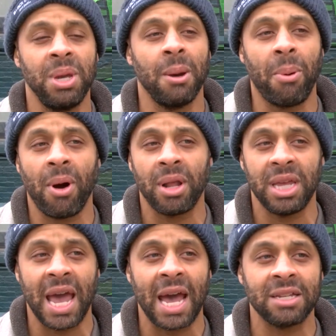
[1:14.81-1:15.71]
be a part of
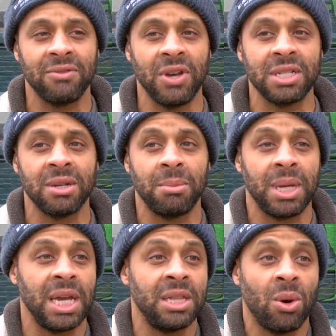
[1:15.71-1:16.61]
the
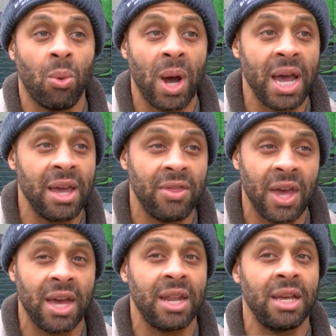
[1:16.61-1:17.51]
activism in the way
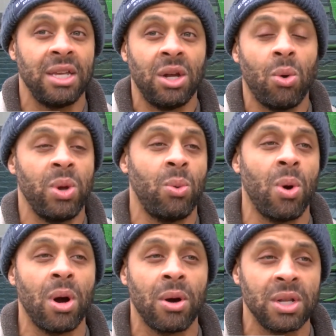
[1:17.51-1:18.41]
that, you know, we
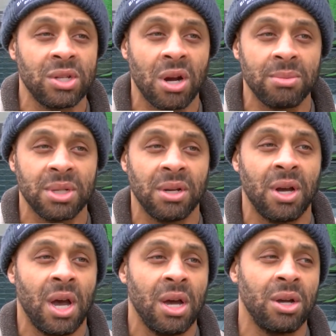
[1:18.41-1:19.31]
were in terms
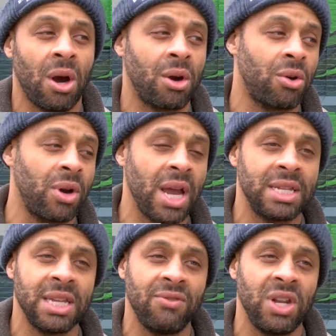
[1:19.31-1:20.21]
of our
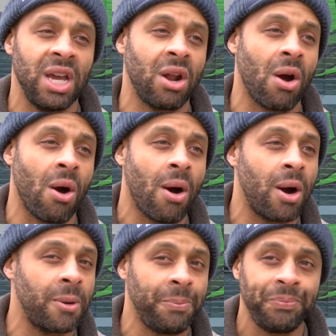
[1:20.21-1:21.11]
creativity and our
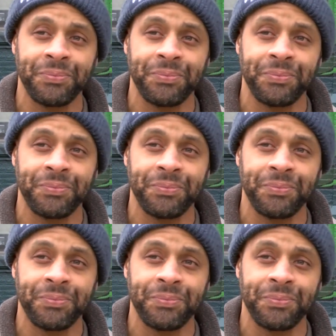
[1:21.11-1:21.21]
art.